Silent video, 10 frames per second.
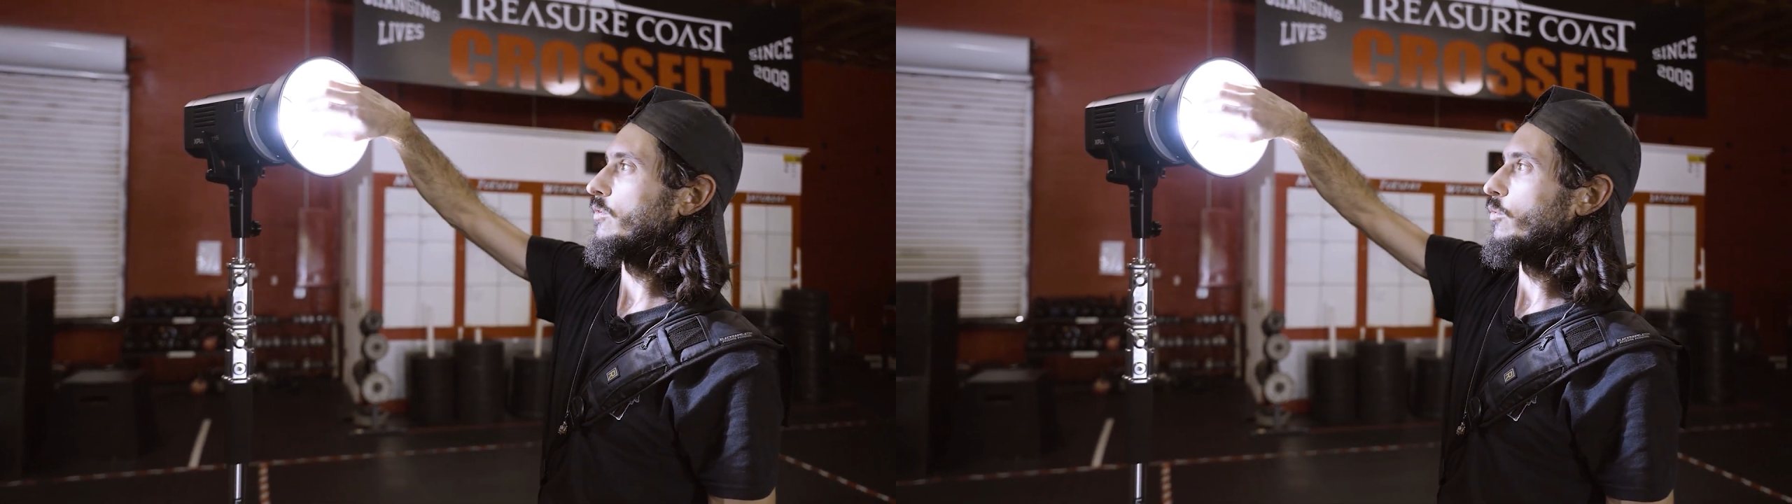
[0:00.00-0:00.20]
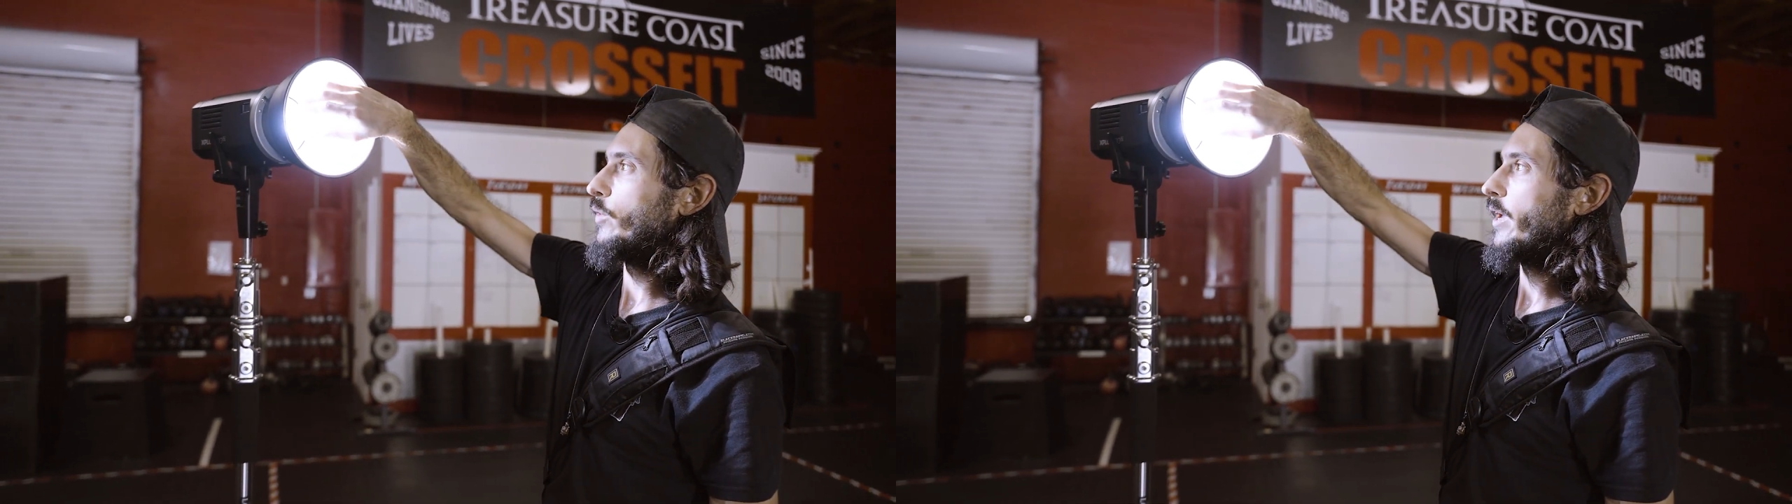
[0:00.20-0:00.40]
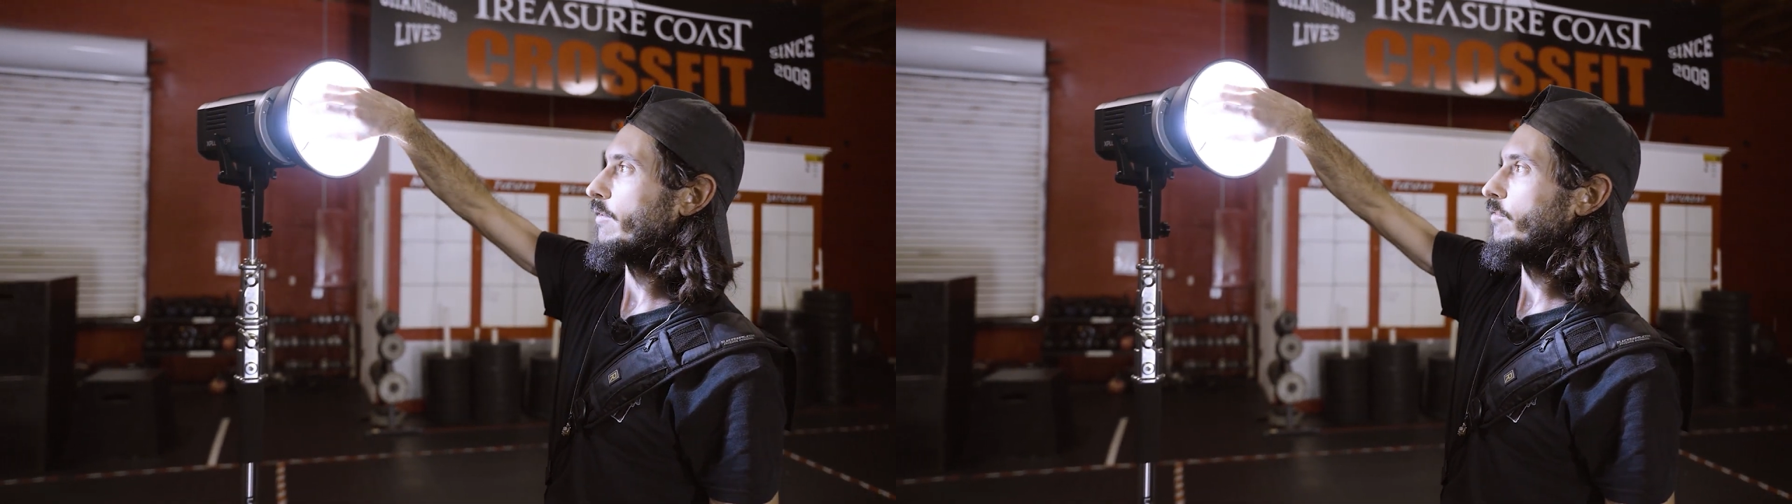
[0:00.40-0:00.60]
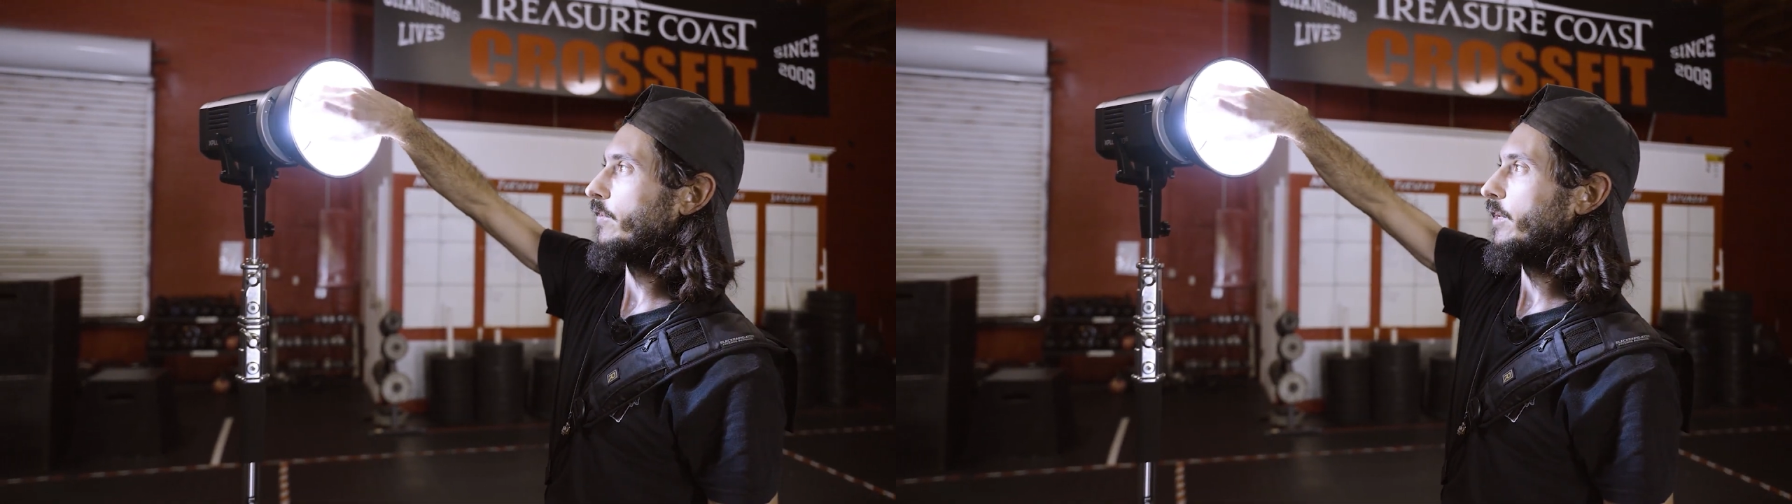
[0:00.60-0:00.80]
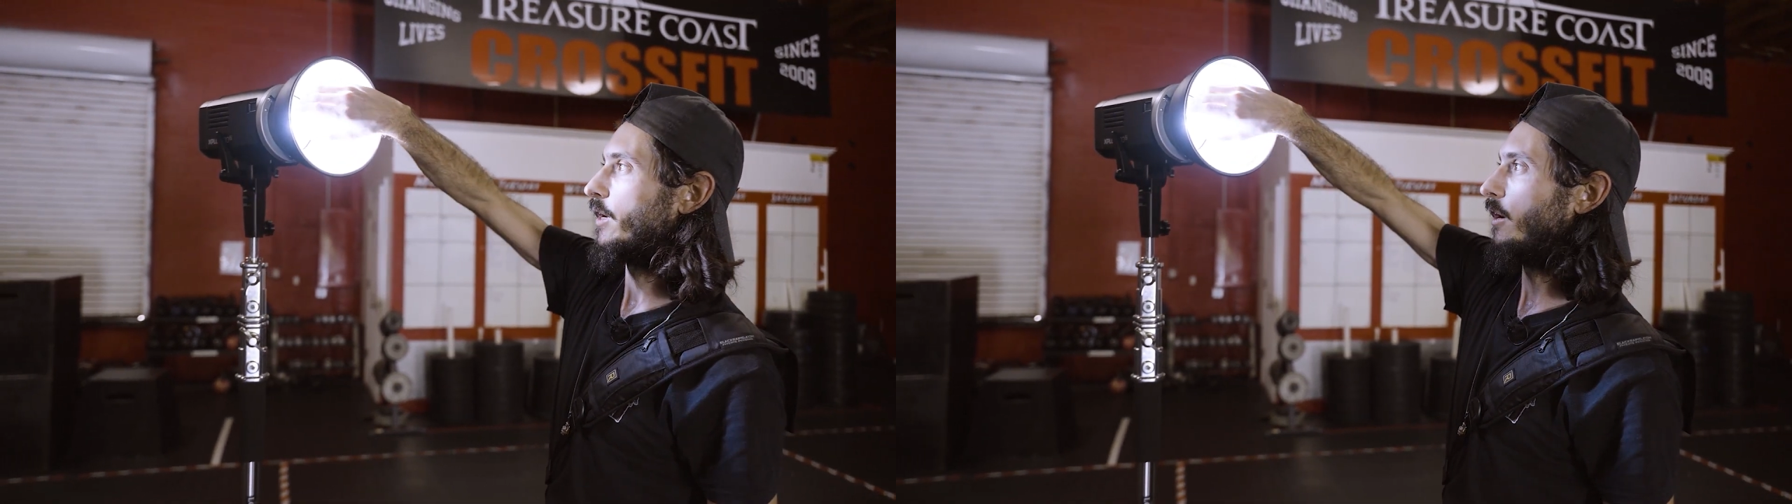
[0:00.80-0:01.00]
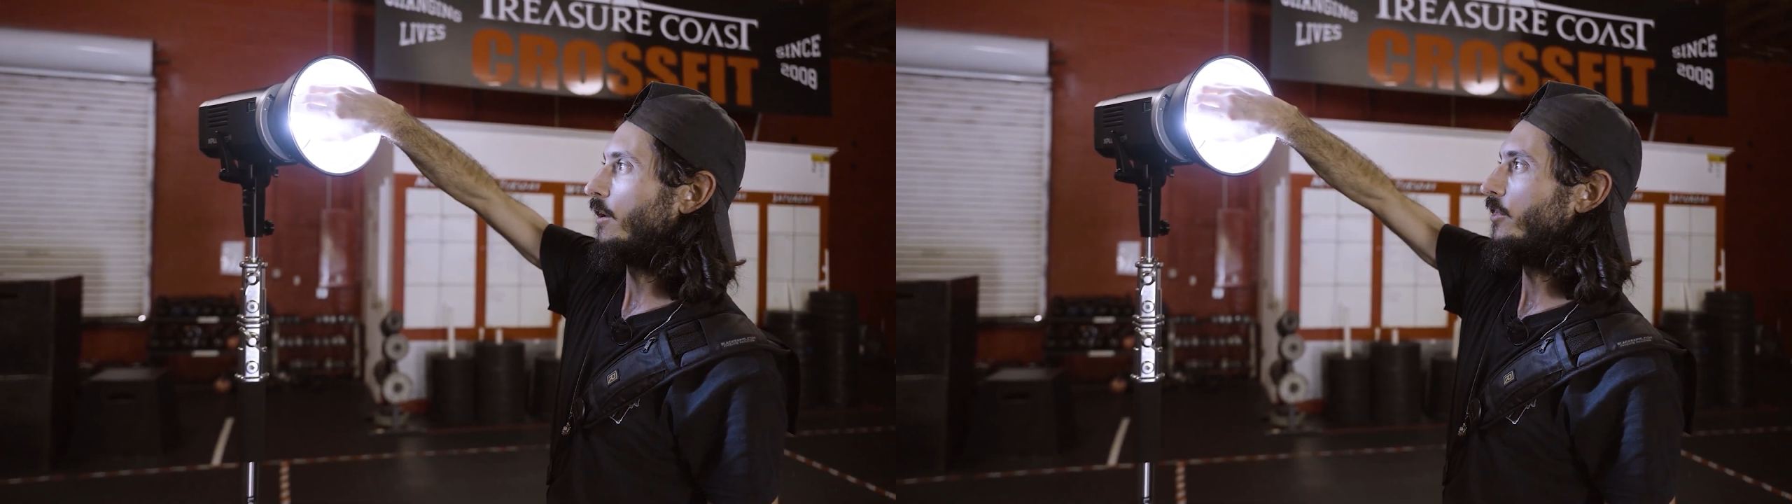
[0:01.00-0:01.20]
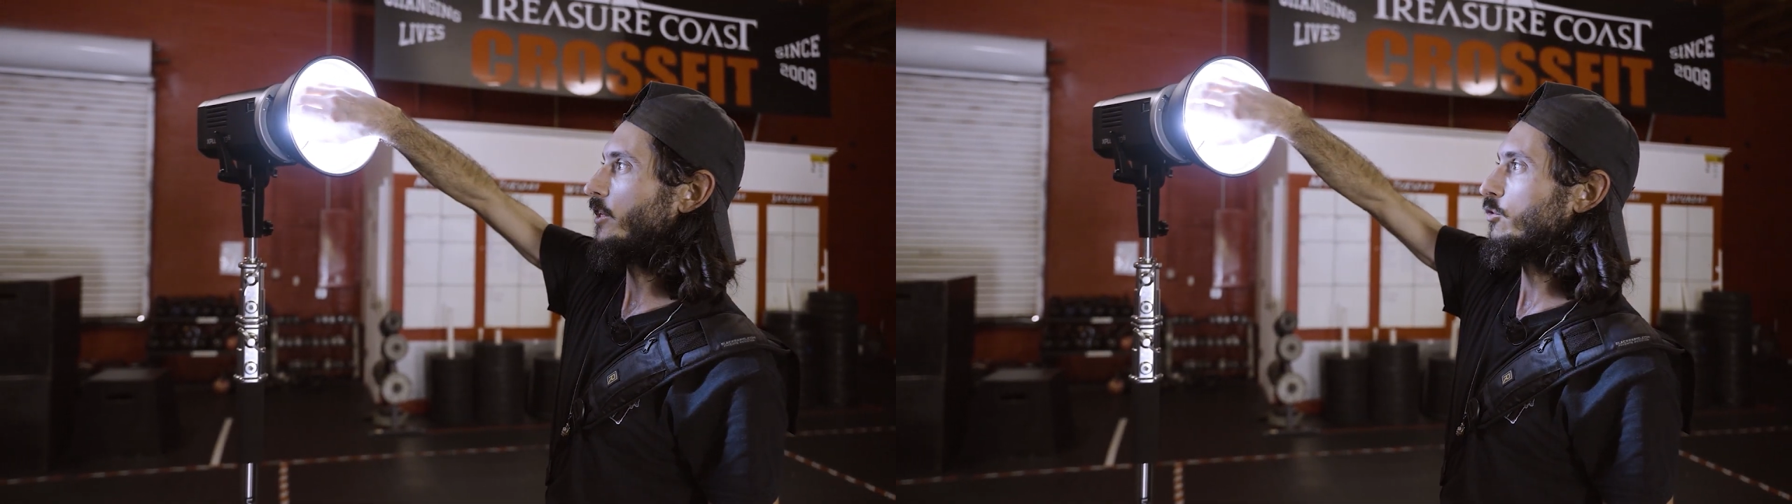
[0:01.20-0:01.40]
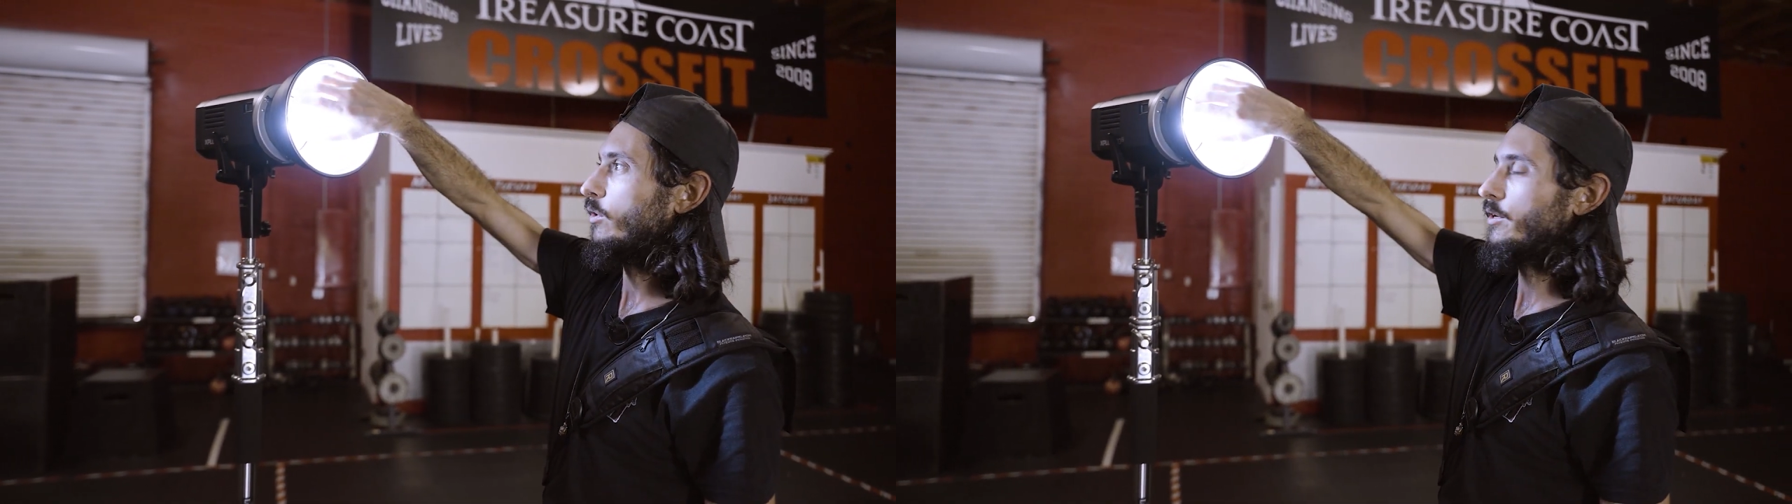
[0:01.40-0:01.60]
we have it on
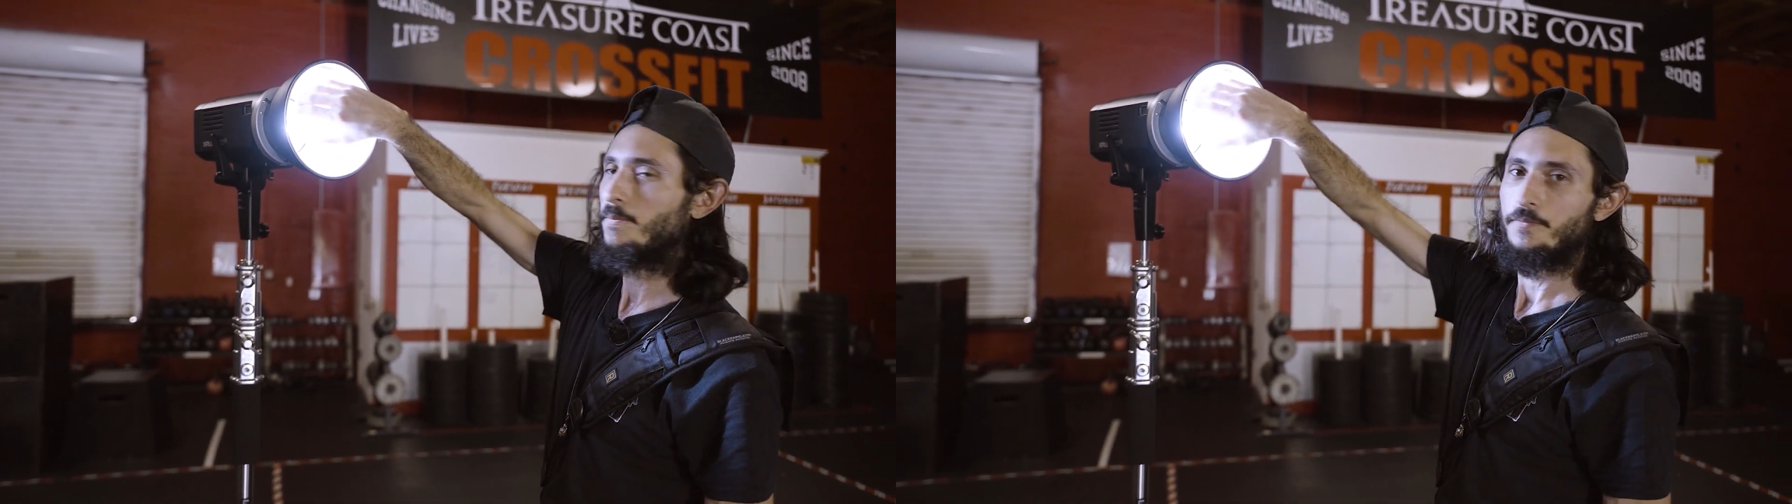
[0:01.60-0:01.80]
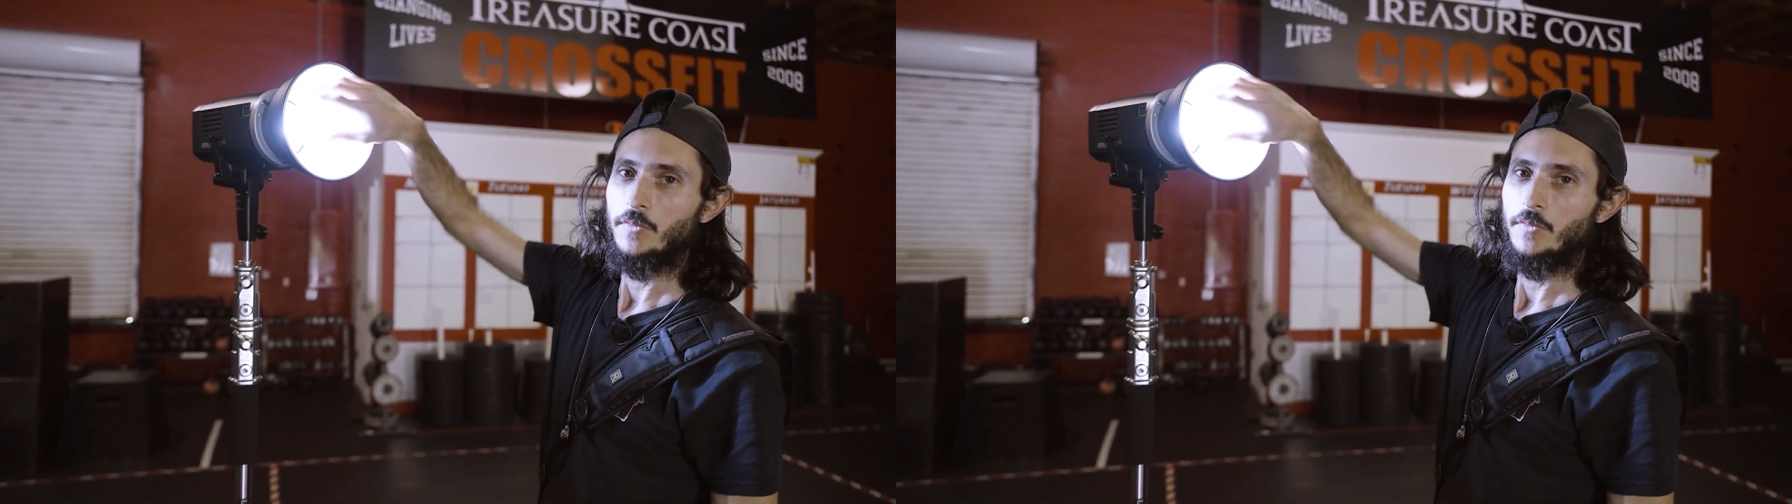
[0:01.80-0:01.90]
this one,